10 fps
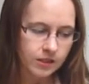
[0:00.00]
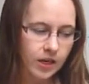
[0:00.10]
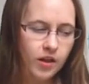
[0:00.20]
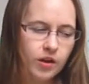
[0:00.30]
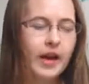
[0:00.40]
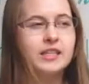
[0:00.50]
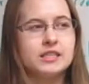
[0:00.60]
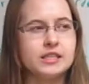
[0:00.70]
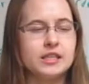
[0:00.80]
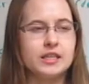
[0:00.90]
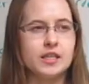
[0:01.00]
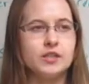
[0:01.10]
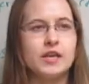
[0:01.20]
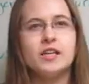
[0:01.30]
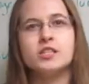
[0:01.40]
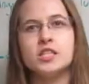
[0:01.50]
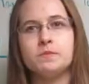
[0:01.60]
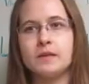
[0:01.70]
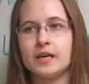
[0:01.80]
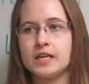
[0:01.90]
Another idea here, not just
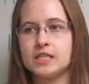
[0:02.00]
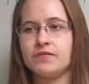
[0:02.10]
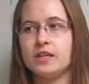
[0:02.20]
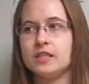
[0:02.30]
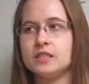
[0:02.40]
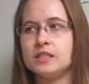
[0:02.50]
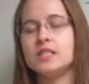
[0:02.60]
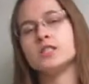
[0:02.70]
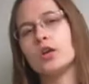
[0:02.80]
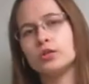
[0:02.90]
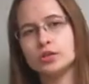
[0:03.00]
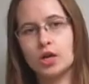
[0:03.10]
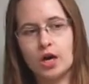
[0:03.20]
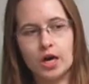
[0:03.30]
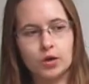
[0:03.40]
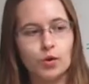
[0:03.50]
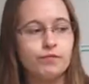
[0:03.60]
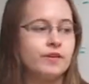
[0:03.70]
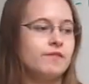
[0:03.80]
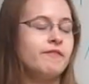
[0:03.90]
because if it dishonors God or
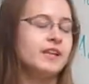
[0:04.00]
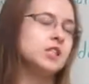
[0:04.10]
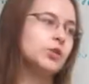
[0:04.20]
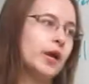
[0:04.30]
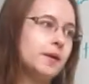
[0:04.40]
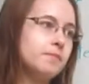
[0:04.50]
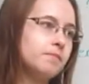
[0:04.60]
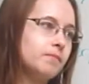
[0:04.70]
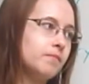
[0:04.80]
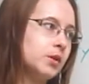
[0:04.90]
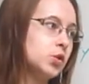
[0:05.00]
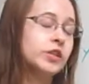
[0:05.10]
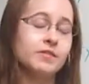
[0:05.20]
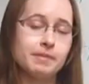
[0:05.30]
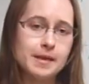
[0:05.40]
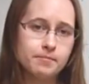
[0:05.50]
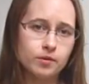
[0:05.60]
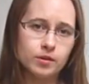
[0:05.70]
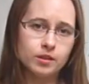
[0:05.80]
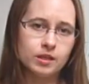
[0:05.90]
if it affects a great majority of people,